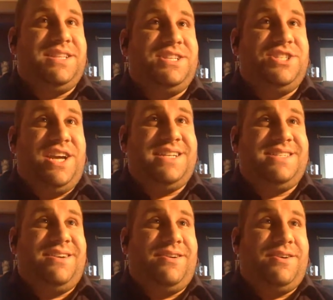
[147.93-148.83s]
So
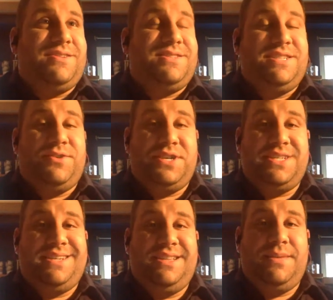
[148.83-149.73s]
the Jets
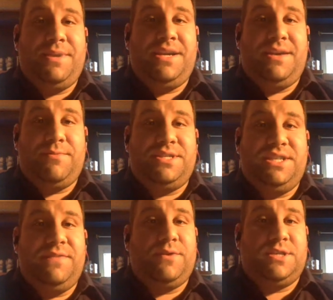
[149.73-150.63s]
are seriously
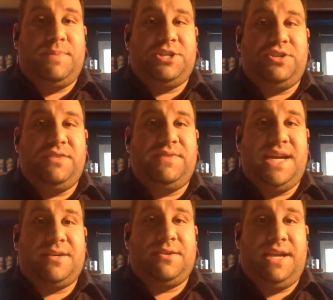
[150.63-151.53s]
limited at receiver,
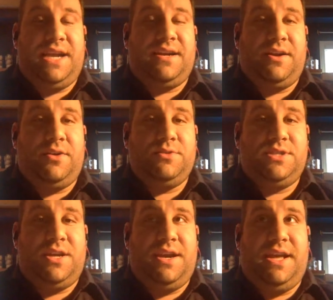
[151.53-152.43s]
especially if Decker can't
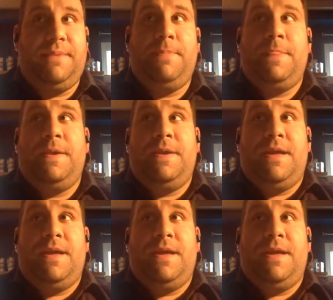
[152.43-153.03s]
go Sunday.